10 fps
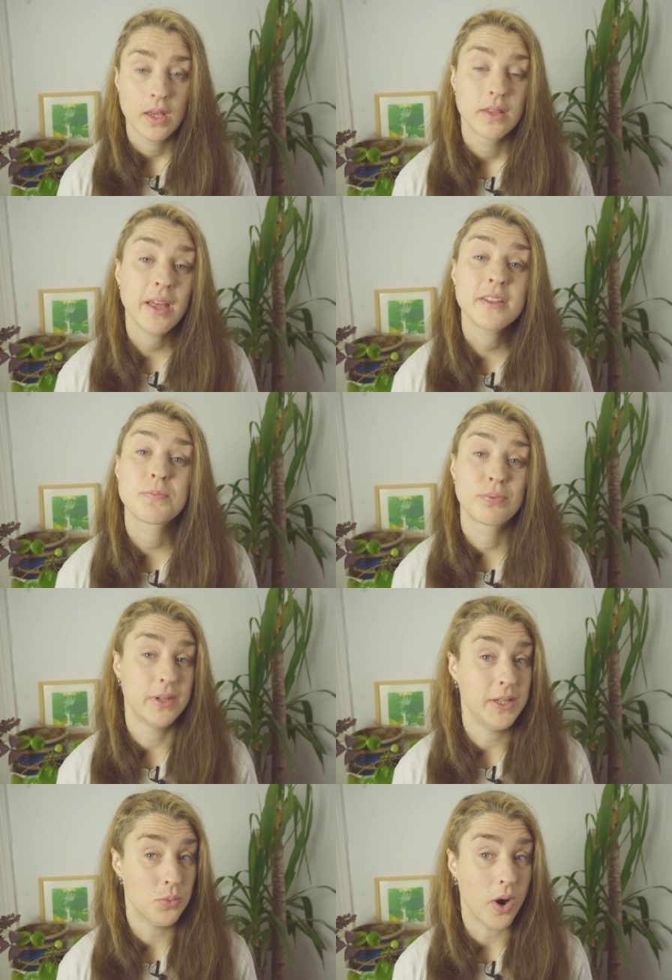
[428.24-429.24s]
That's
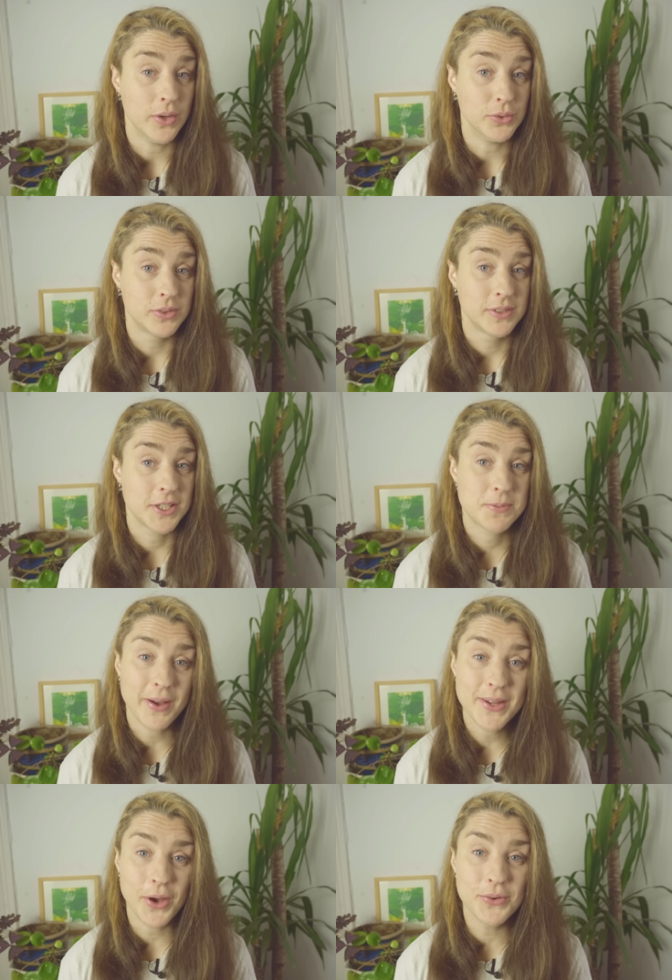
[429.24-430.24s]
pretty wild.
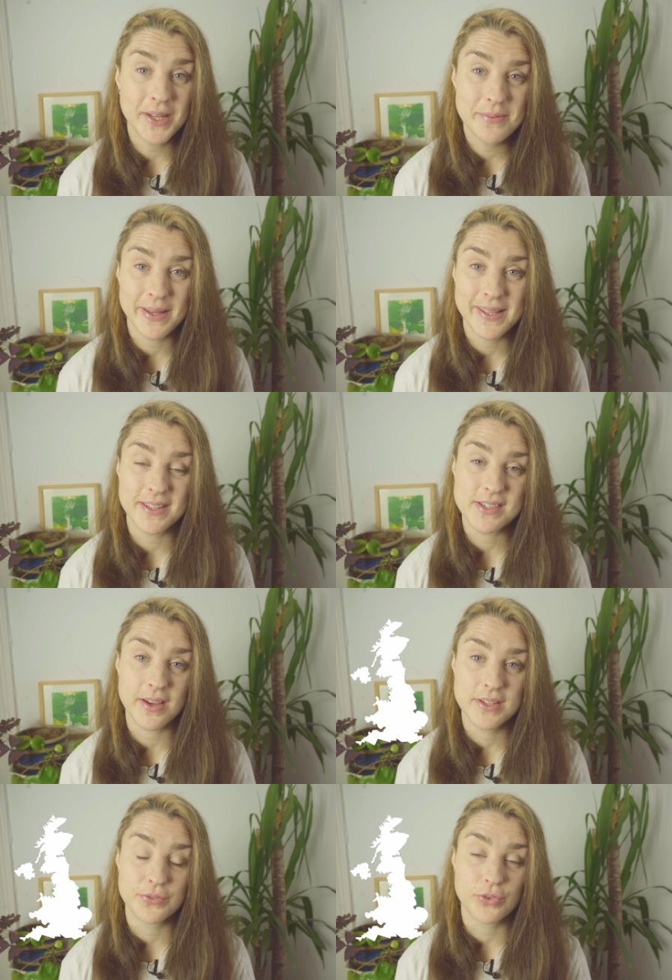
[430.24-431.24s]
Despite only being the
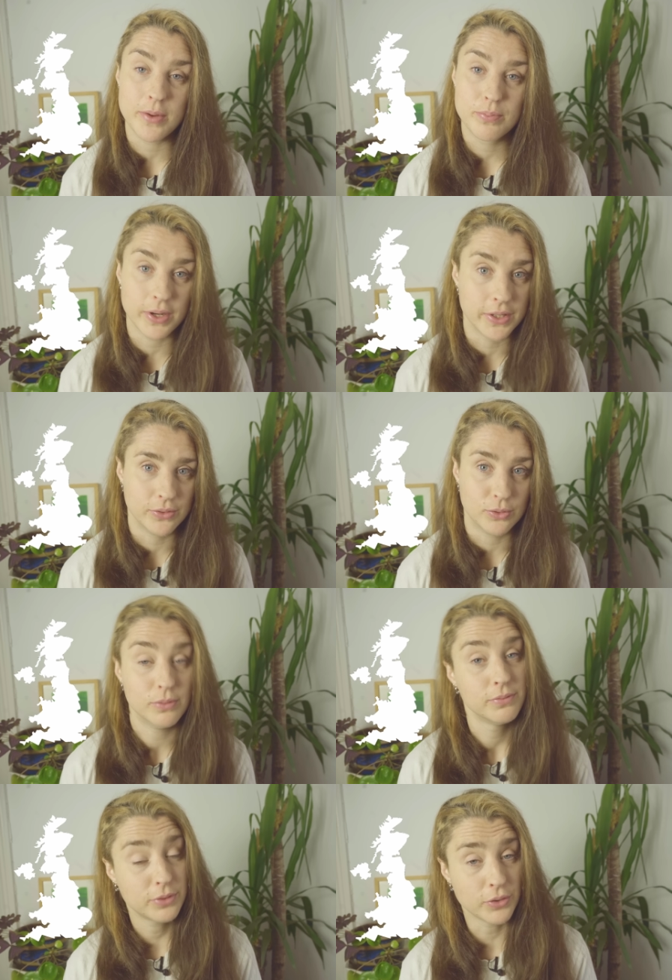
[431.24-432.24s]
size of Great Britain
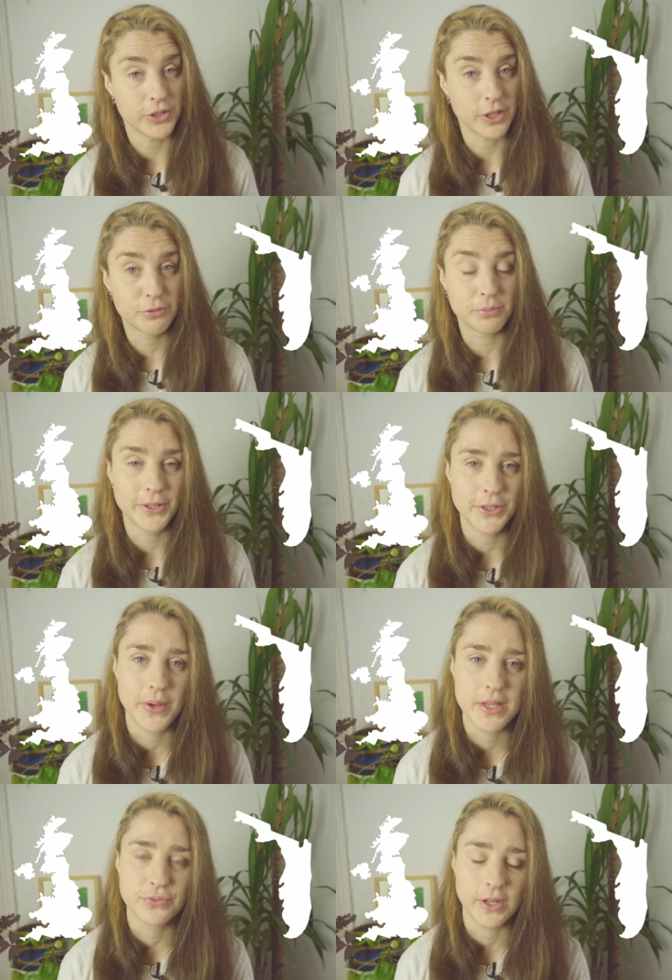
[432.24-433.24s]
or Florida for my
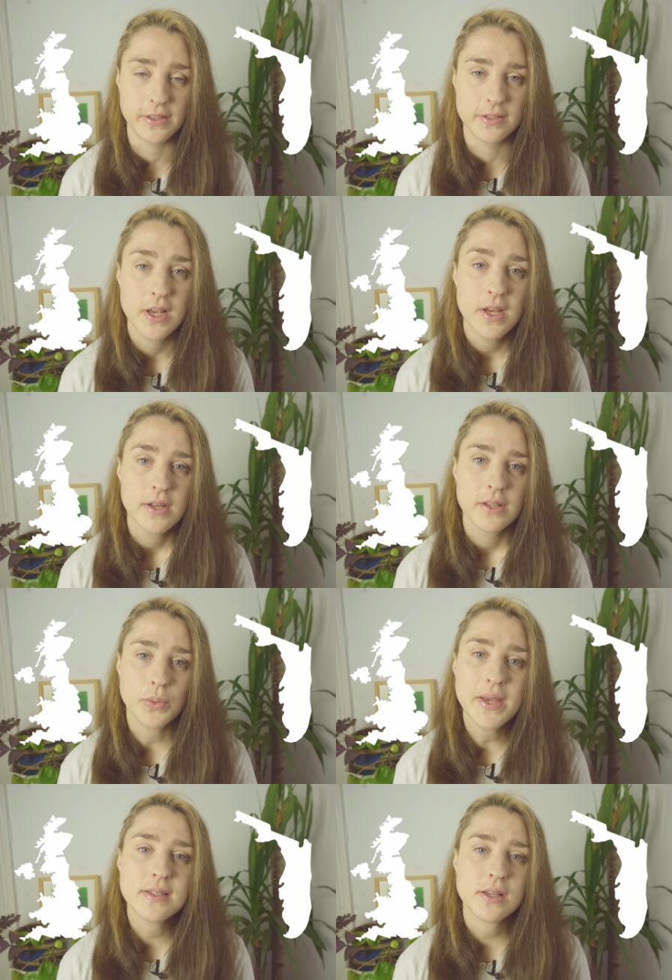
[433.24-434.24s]
U S friends,
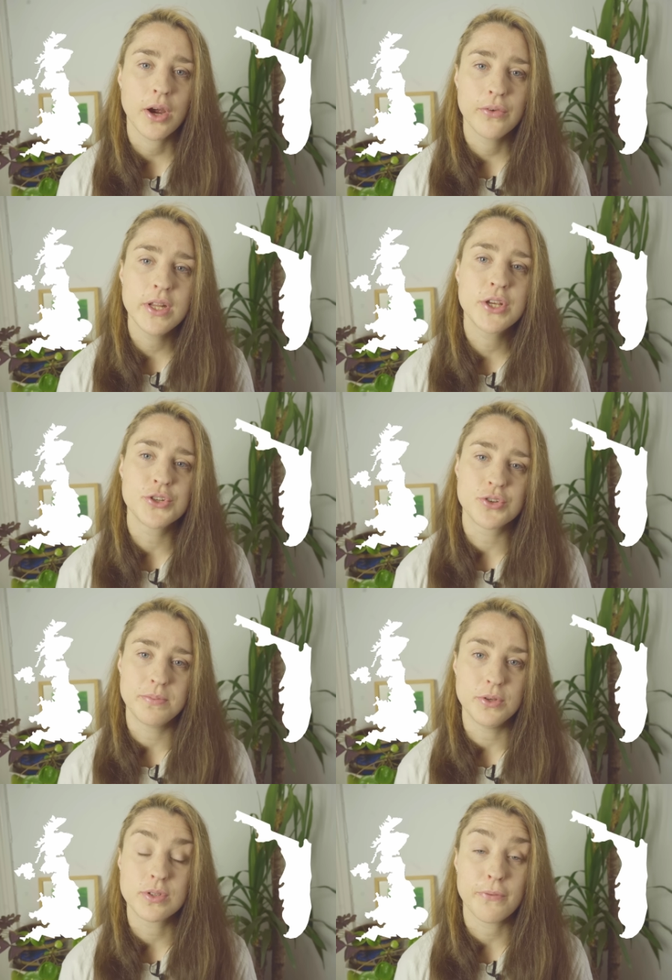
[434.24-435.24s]
Thwaites currently
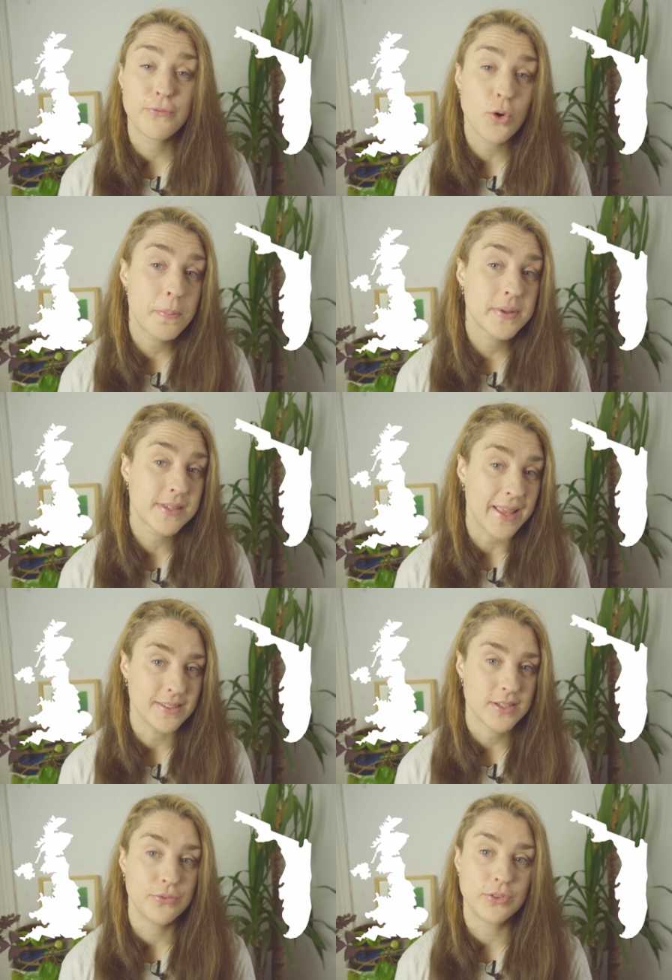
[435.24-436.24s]
contributes four
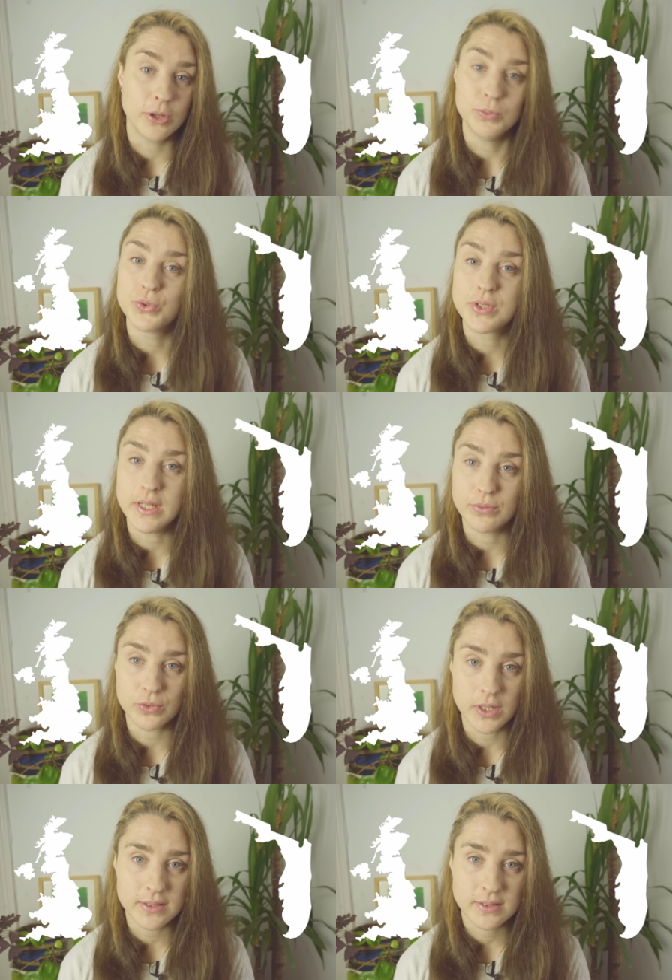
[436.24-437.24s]
percent of global sea level
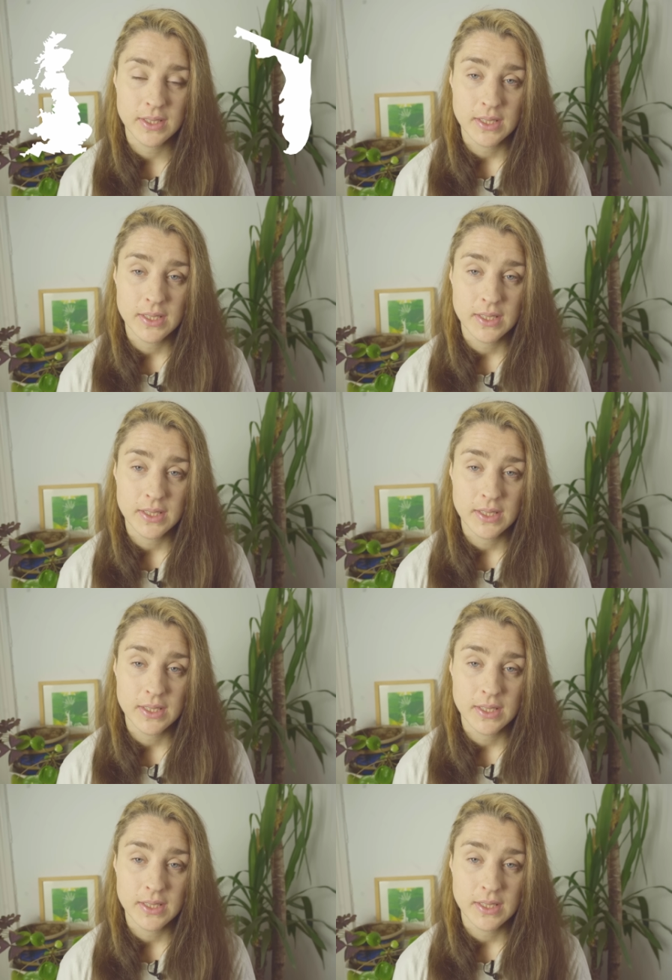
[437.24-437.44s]
rise.